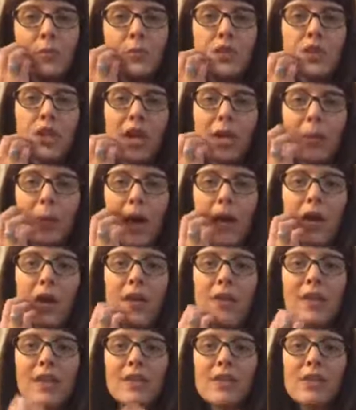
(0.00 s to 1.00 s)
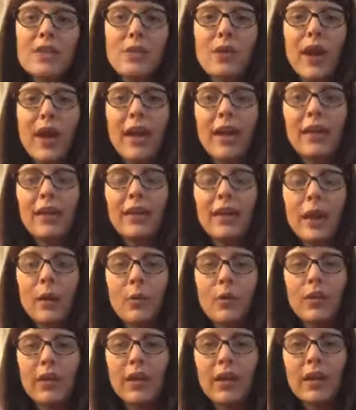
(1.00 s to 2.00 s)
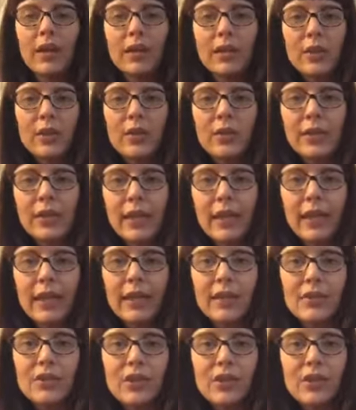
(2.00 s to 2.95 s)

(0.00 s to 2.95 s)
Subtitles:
check back on this thread, and I will get you the link